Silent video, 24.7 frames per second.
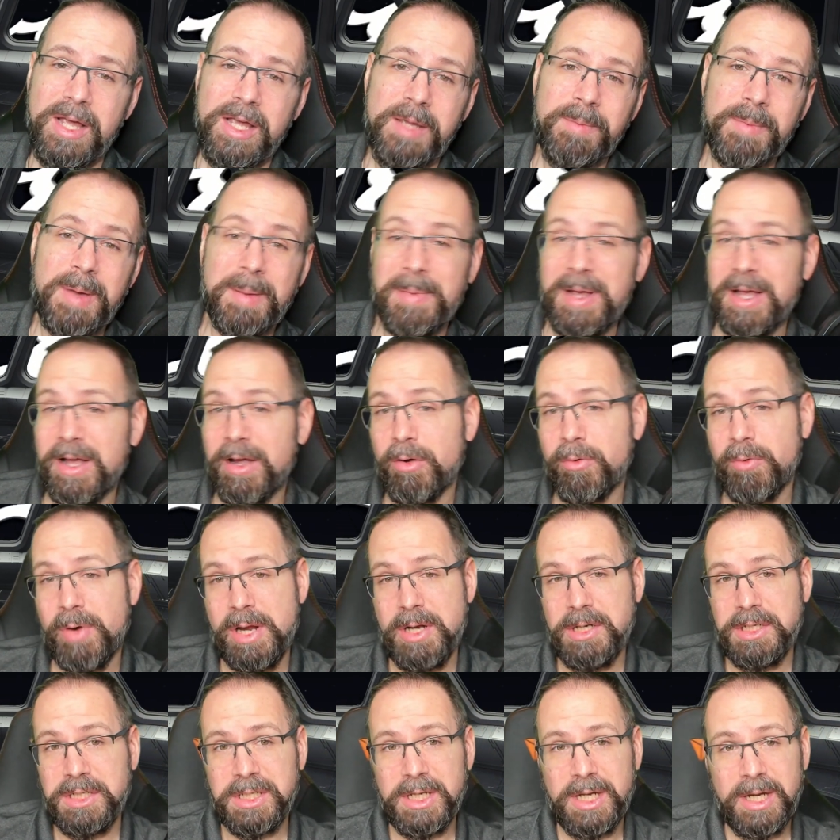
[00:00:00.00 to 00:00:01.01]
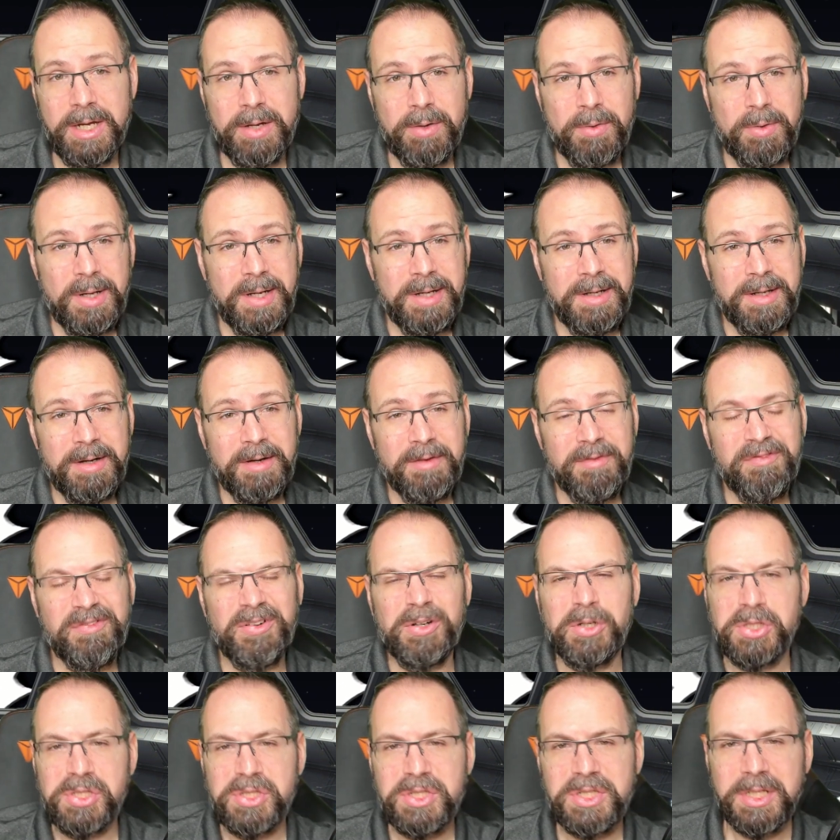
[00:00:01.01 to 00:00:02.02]
you might make a great uh, uh,
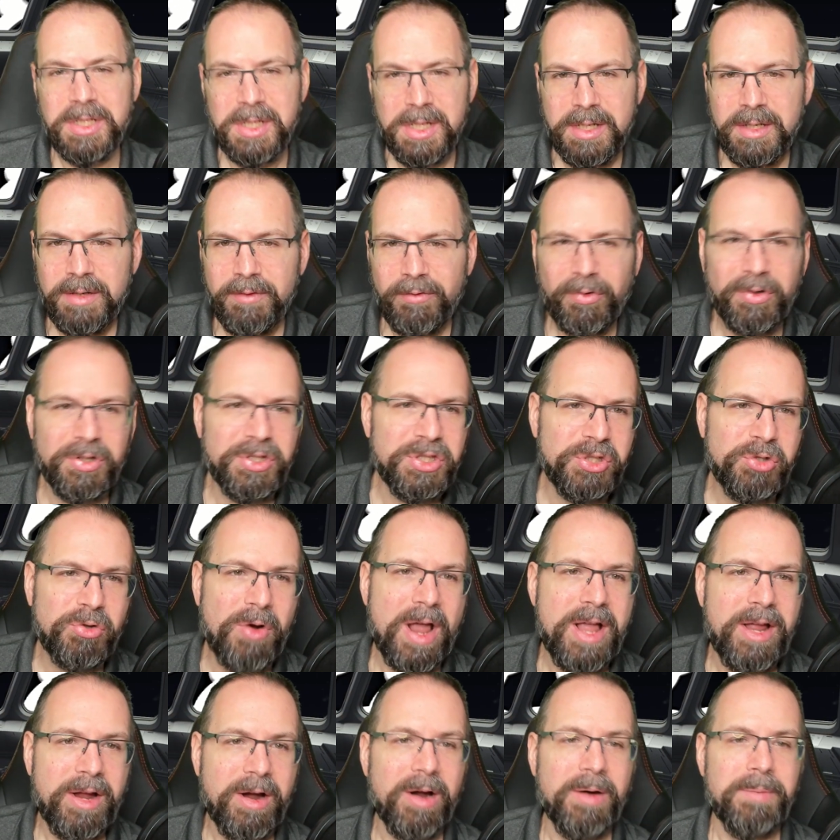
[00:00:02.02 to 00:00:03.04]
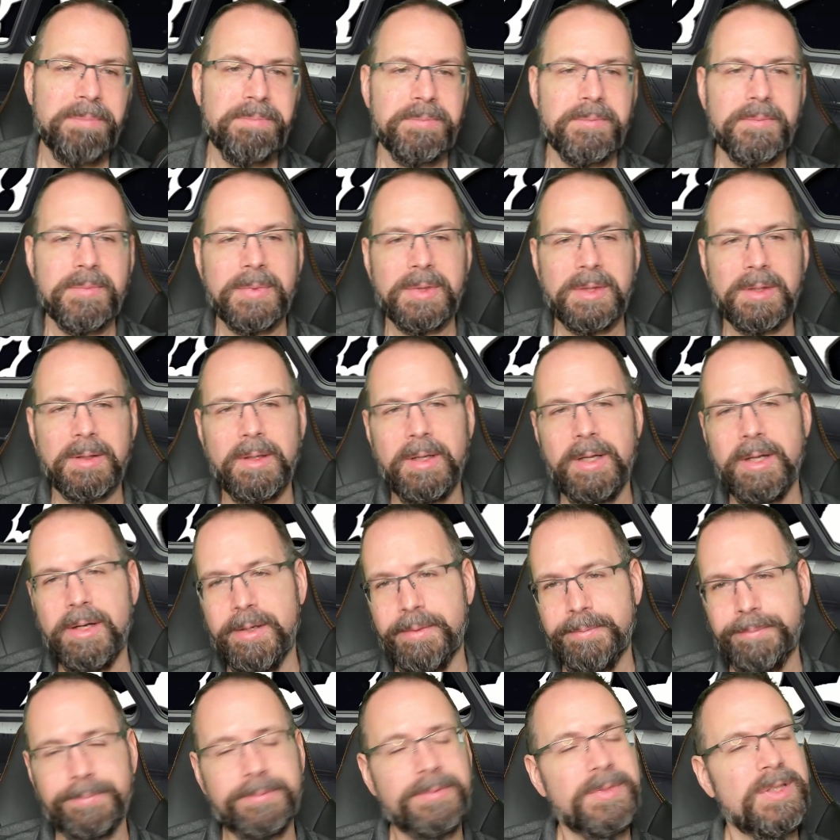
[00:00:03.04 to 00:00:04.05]
first first striker. You know,
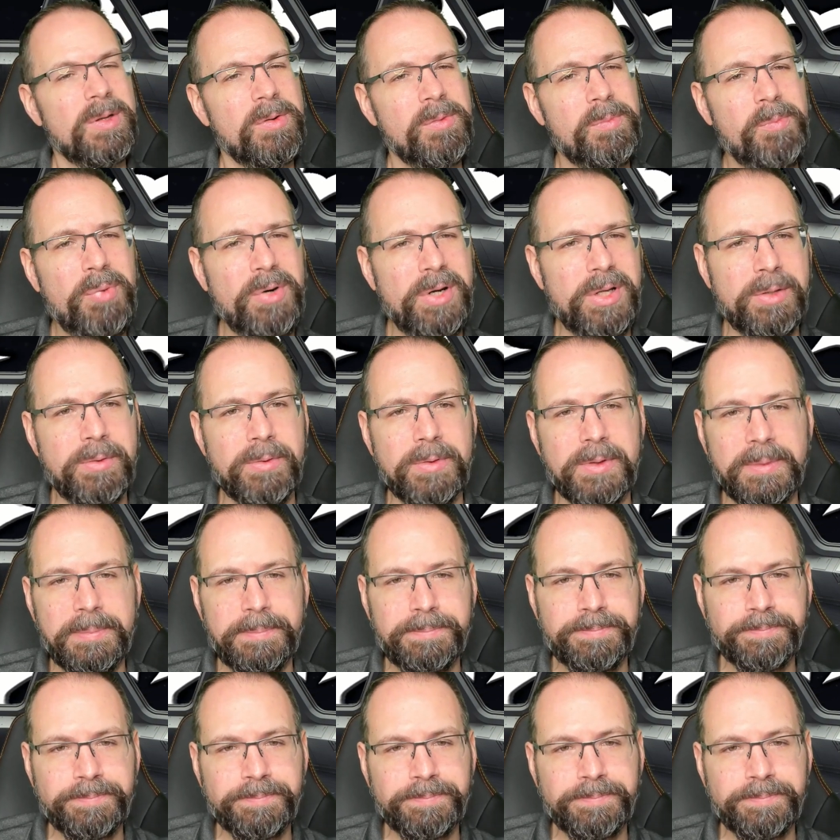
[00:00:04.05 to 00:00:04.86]
so pretty cool.